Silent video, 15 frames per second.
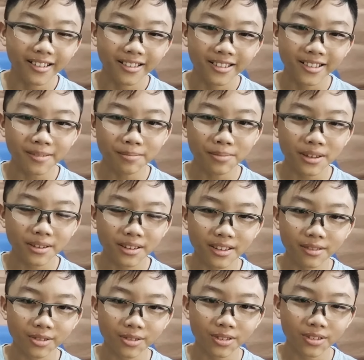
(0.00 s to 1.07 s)
Some, pe-
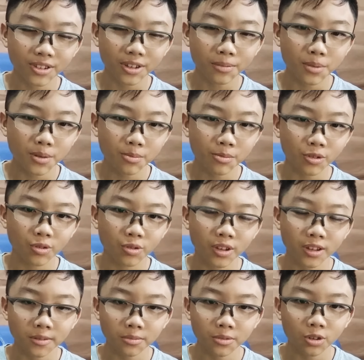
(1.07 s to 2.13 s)
he was, some people
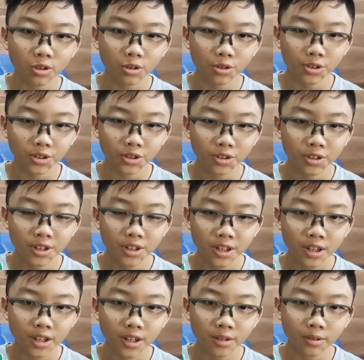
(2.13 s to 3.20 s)
going up the corridor
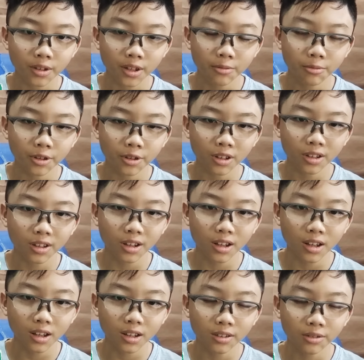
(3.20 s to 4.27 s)
and when Imran
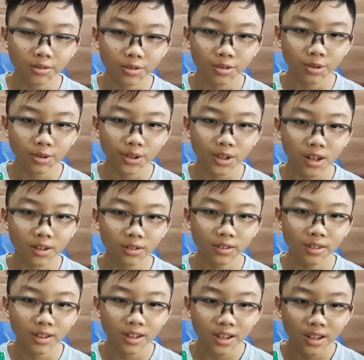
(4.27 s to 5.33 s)
Khan was going down,
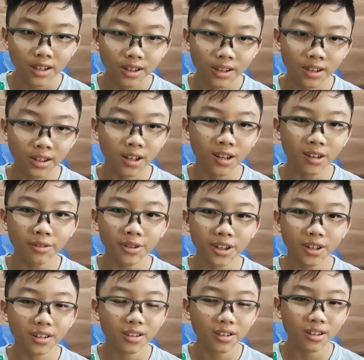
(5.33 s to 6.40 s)
they
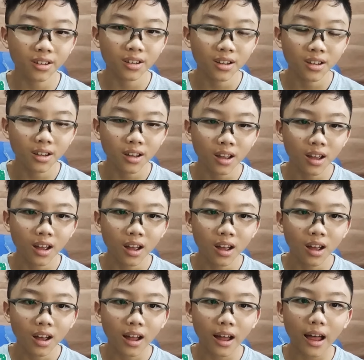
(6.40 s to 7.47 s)
hurried.
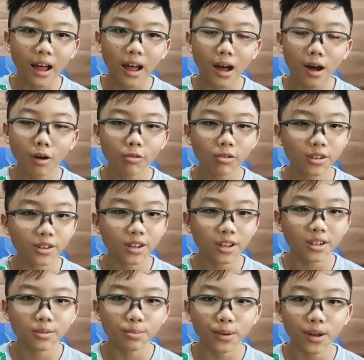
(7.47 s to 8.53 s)
How was
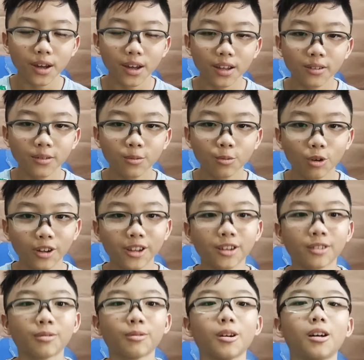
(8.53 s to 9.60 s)
this man
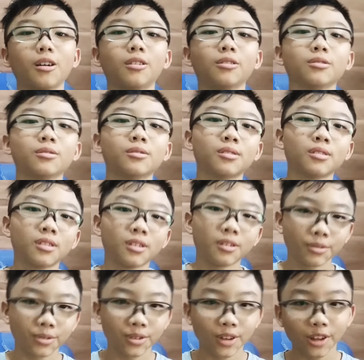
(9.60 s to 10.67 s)
walking around
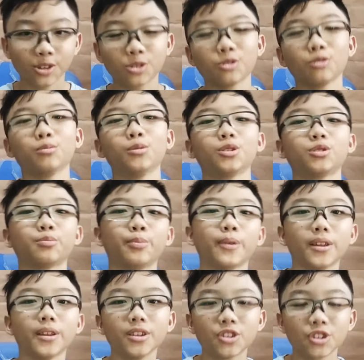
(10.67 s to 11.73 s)
with that so much
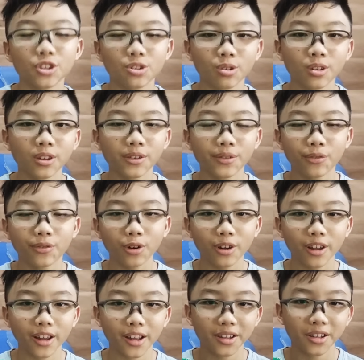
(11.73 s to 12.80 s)
bandages on his
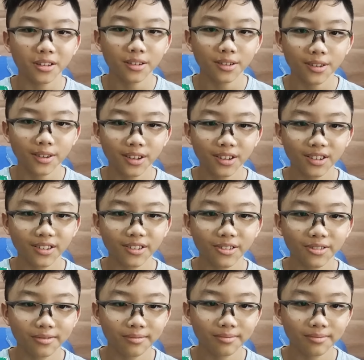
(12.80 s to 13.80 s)
forehead? He thought.